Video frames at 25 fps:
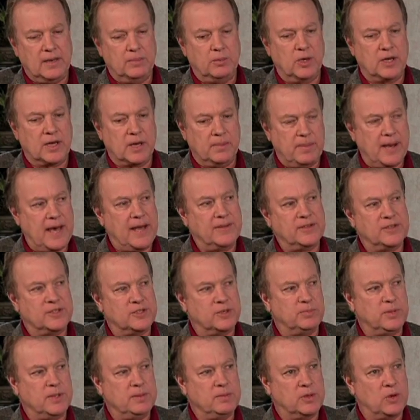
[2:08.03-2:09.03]
a book about the
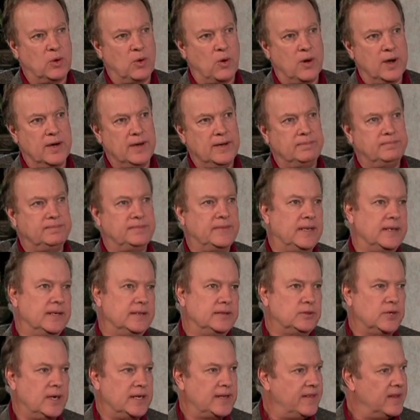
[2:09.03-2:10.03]
Supreme Court, I
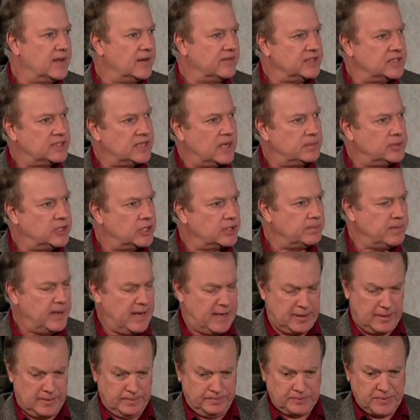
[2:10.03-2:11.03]
tried to think of a subject
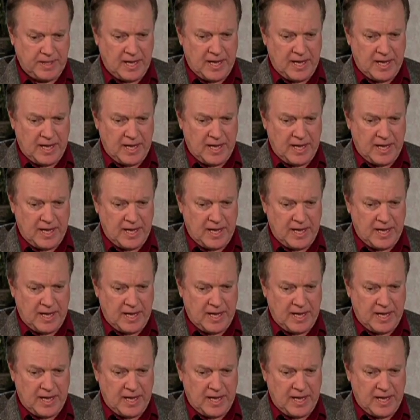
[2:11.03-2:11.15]
matter.